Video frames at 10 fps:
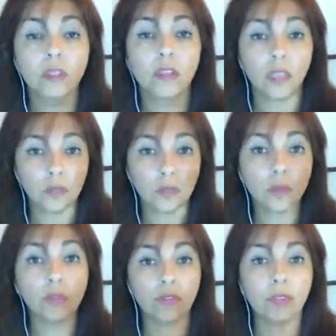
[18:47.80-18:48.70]

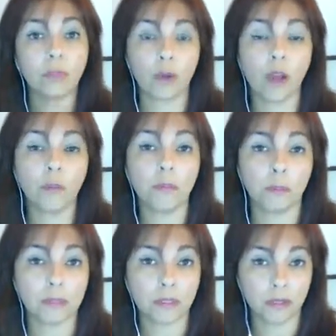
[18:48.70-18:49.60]
even with the
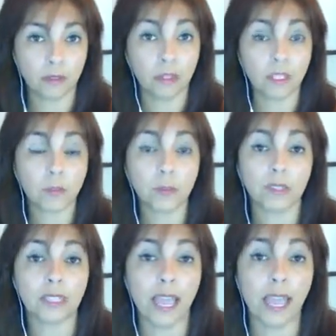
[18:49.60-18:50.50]
problems the
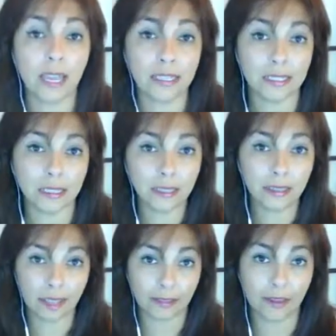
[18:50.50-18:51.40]
spirit had
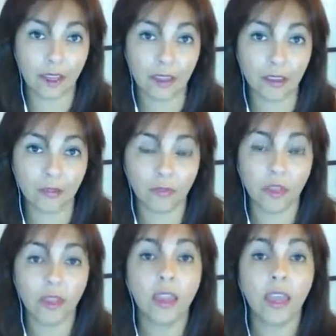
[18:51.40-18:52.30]
in that life,
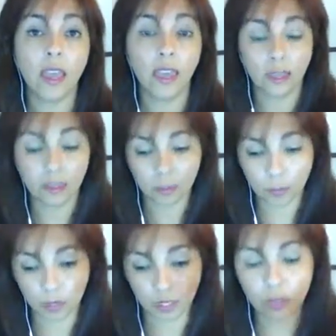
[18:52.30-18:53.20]

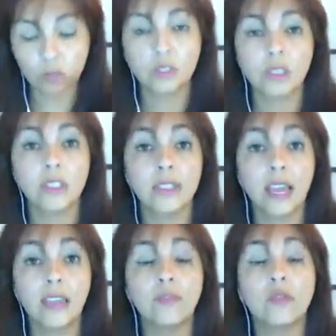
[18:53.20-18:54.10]
and brings to this
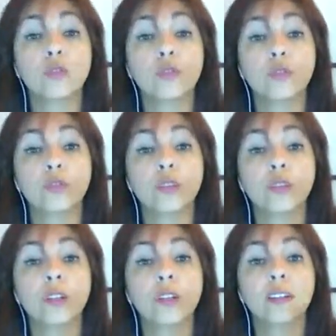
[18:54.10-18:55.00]
life to
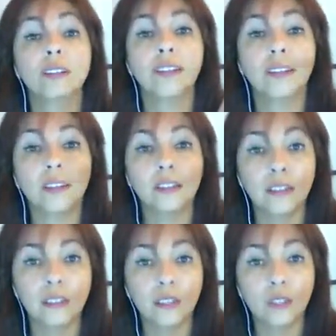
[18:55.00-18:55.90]

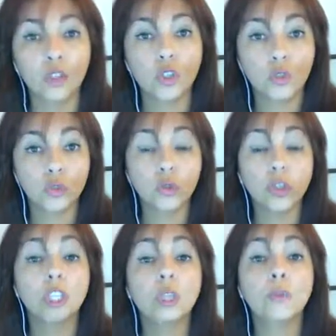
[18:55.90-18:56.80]
learn,
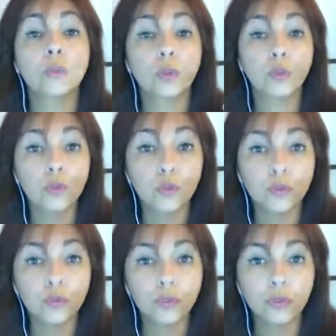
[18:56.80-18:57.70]
to
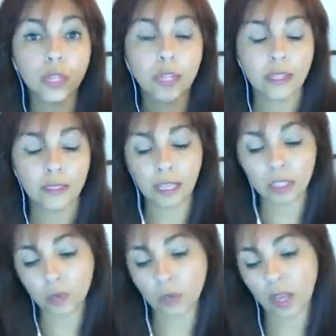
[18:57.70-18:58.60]
improve.
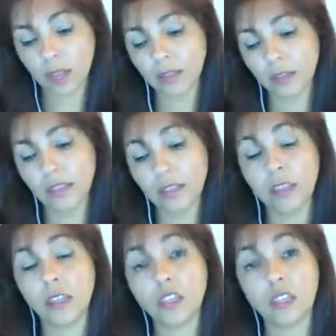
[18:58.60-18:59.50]
That's why the
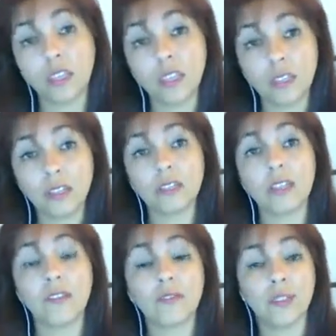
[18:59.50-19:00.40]
teenager years
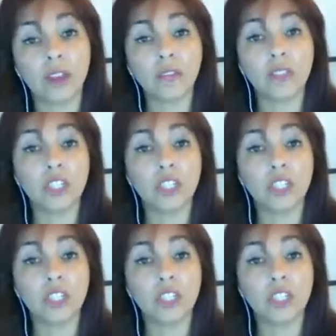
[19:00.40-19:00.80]
are very